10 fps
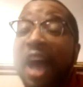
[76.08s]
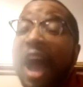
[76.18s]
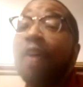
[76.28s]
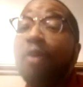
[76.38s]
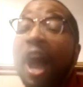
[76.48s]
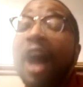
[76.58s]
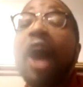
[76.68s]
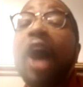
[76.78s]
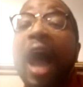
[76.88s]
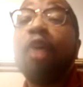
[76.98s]

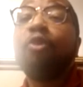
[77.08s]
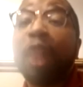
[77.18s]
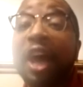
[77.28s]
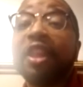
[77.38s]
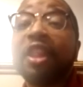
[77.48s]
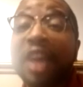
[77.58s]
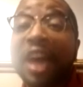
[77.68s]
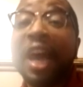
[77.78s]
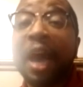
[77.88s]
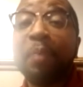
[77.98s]
I'll rather that
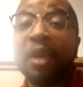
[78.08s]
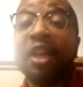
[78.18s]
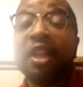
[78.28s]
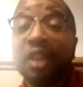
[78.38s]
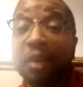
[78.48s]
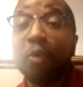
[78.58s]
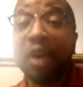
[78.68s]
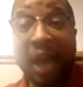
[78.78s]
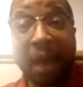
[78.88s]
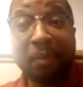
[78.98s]
happen than what
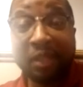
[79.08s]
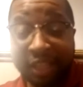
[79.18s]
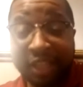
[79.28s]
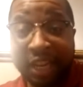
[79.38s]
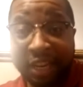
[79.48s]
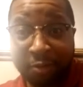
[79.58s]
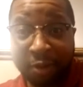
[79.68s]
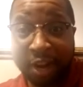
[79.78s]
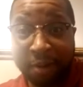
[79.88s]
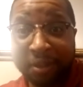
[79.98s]
happened today to
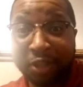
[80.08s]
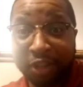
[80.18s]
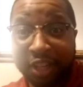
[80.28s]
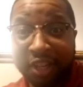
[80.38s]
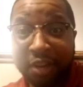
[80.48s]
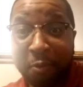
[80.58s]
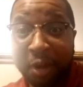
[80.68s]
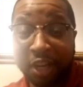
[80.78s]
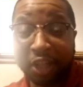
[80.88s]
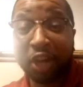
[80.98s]
Real Madrid, where
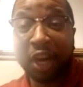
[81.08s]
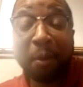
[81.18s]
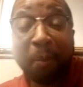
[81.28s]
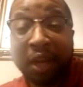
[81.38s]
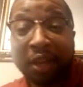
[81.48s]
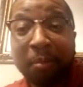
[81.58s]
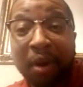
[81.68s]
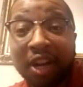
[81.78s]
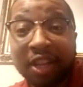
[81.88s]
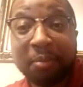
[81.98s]
you're trying to play the
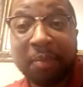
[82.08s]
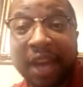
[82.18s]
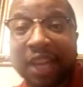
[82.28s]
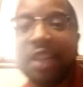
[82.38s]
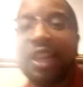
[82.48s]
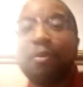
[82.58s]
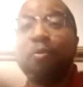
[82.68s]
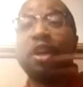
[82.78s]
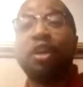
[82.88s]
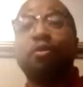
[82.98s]
ball out the back. You're like,
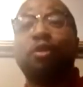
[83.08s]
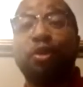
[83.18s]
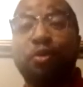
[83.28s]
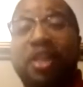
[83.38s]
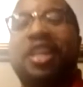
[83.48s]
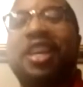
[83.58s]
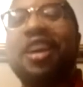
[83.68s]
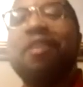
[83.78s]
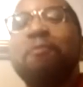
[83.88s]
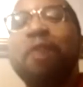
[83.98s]
what are you doing?
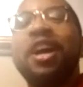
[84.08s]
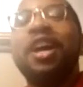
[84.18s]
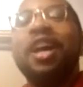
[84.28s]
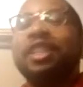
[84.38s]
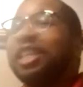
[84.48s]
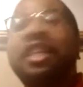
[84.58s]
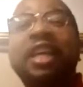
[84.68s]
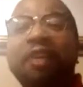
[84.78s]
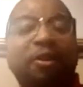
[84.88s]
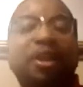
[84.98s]
Just
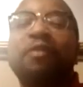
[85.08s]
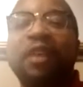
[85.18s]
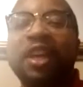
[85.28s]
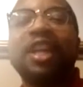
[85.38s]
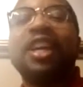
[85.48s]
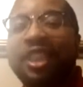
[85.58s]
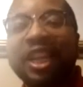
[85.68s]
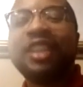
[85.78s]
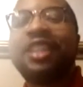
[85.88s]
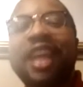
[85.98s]
get rid of it.
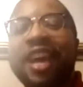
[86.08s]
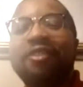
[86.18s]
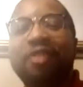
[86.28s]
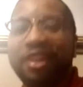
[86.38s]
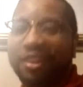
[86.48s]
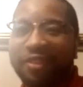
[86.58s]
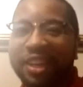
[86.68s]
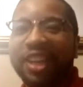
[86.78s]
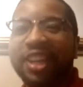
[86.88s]
Get rid of it.